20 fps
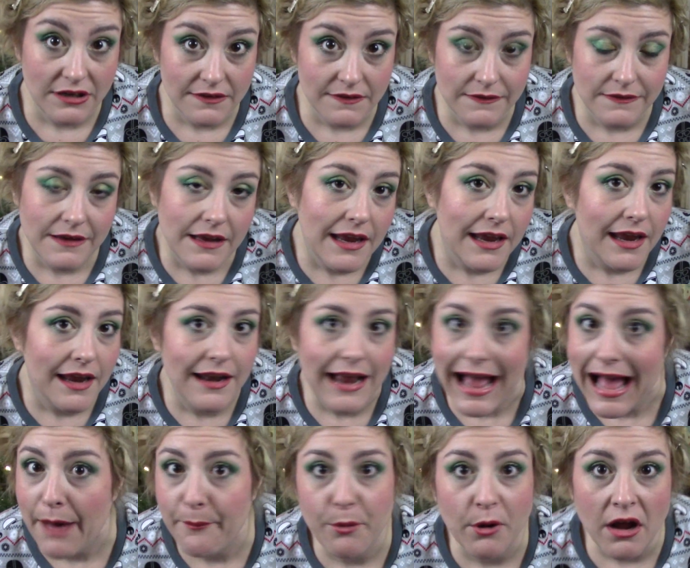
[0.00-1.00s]
seed,
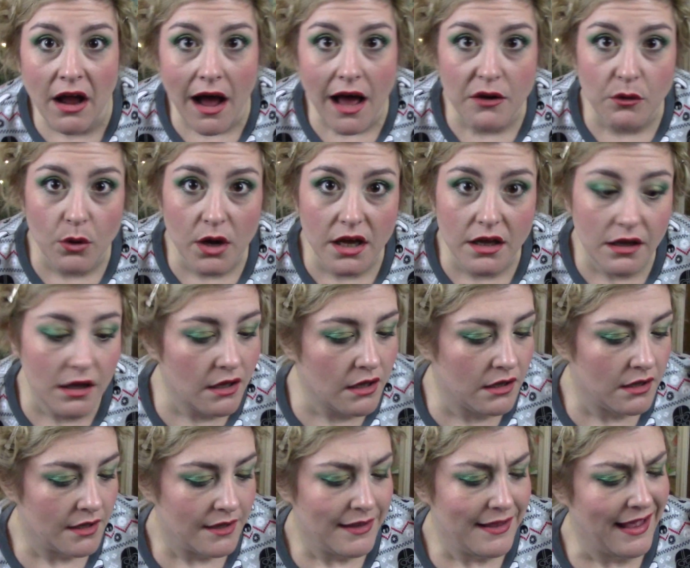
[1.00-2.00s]
apricot
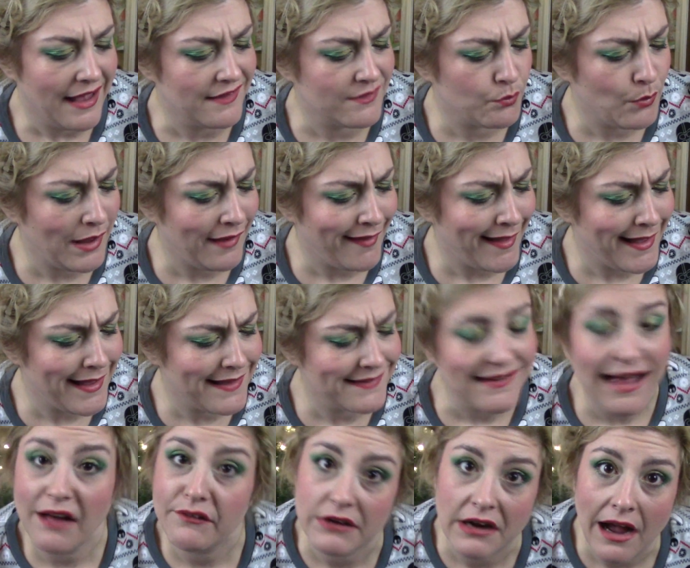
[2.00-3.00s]
oil, as well as
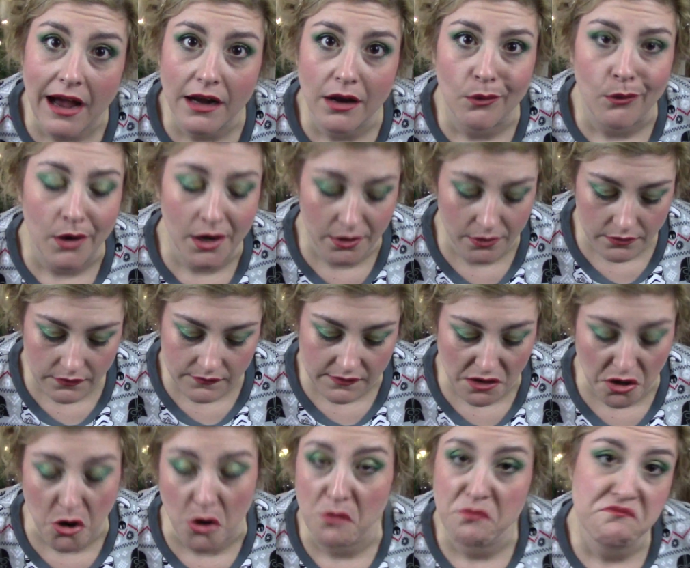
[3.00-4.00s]
avocado oil.
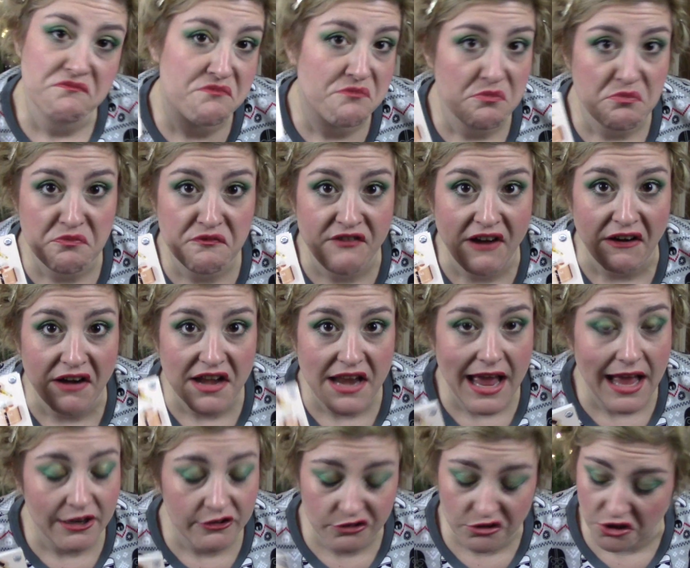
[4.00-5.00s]
So very
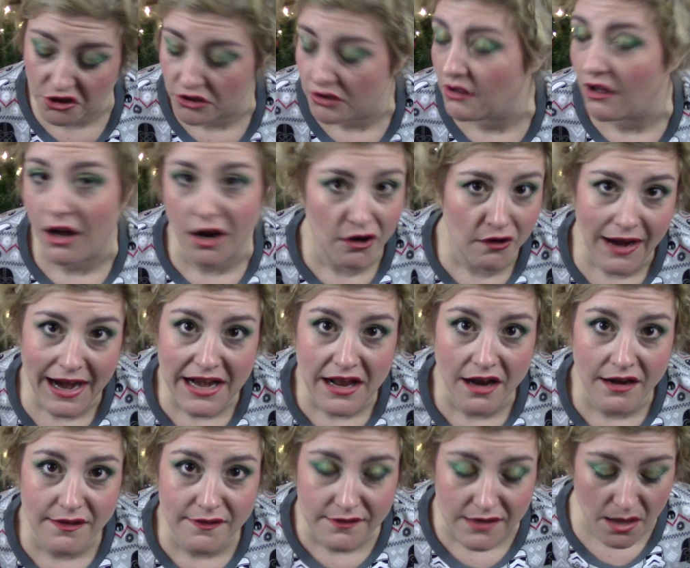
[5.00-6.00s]
natural. All right,
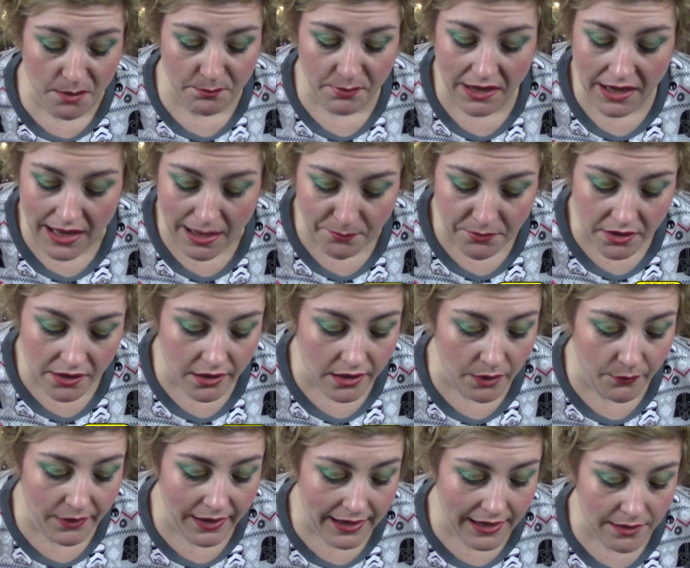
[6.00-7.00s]
Honest Company, I'm gonna
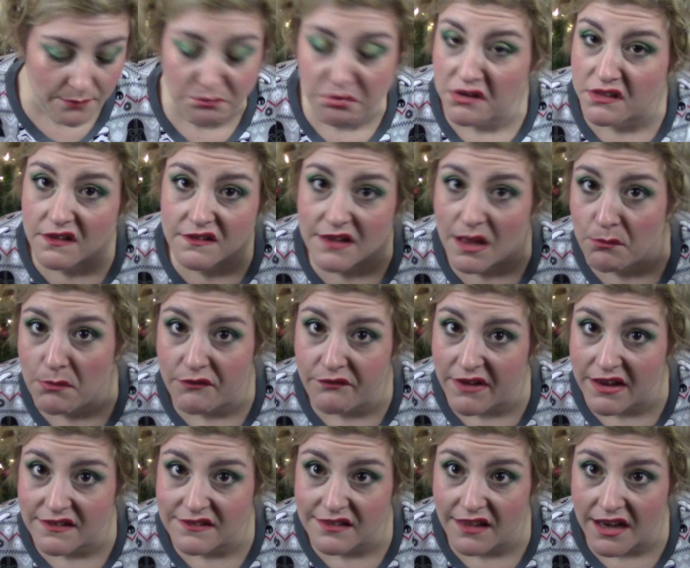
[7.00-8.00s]
go ahead and put this on my
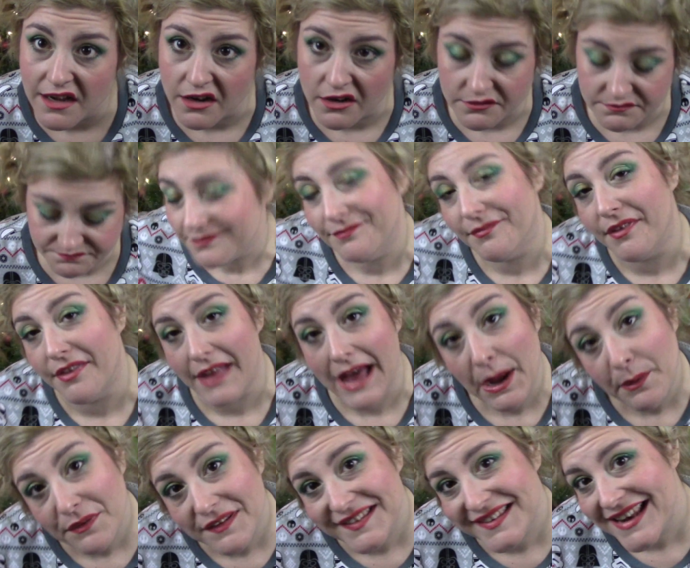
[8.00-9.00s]
face later.
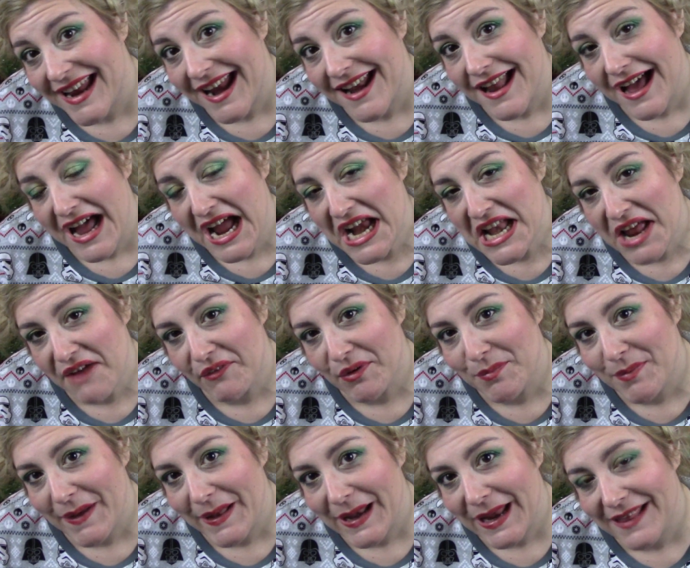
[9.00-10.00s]
That was day nine,
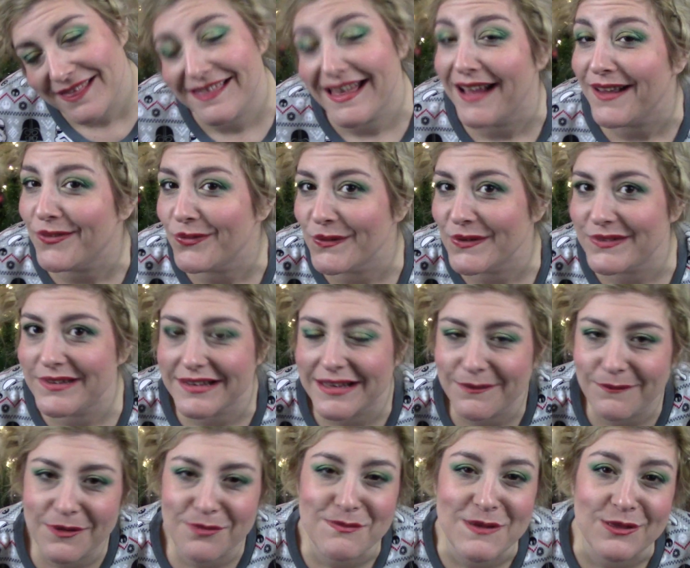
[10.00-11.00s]
everybody. Thanks for sticking
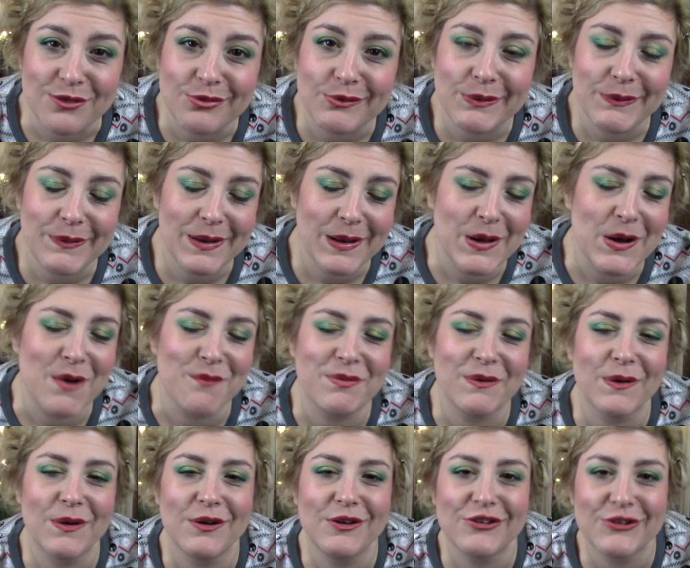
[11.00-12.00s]
with me through it. I hope
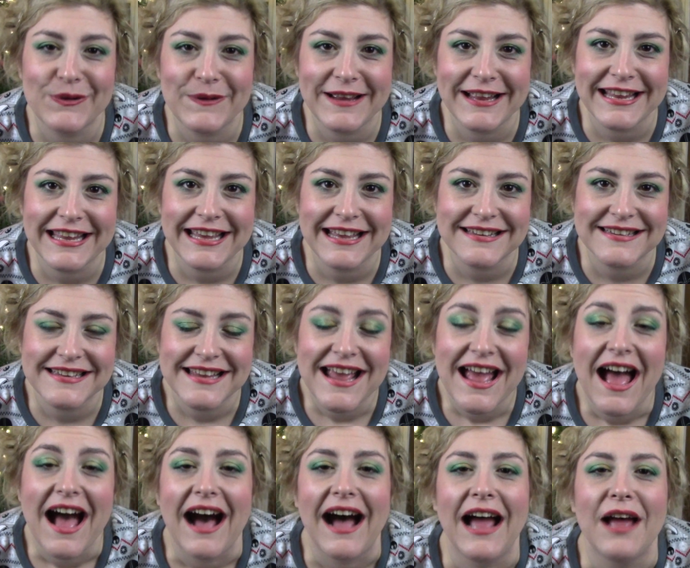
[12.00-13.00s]
you're enjoying it.
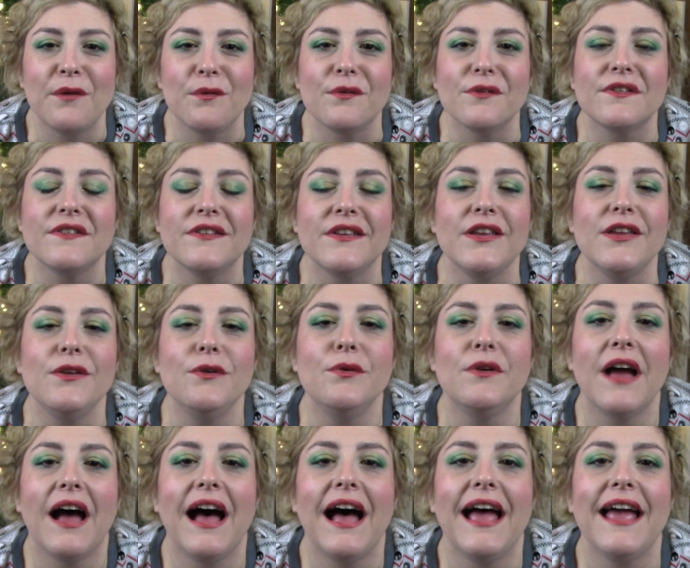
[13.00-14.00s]
I will see you
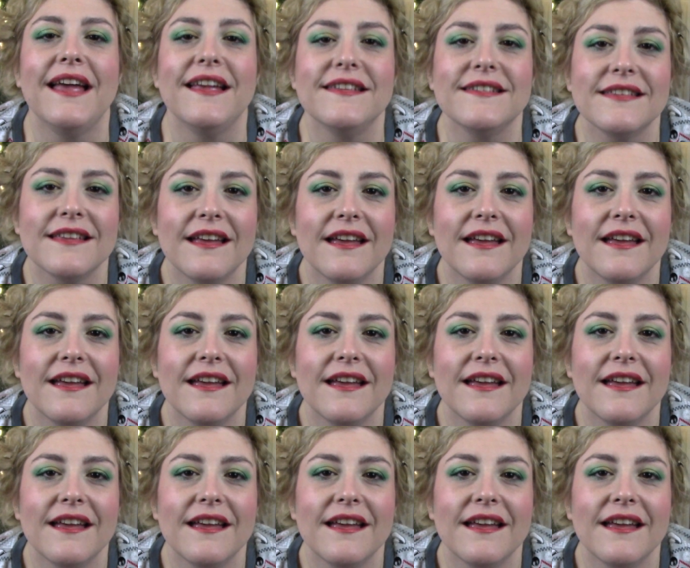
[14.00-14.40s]
guys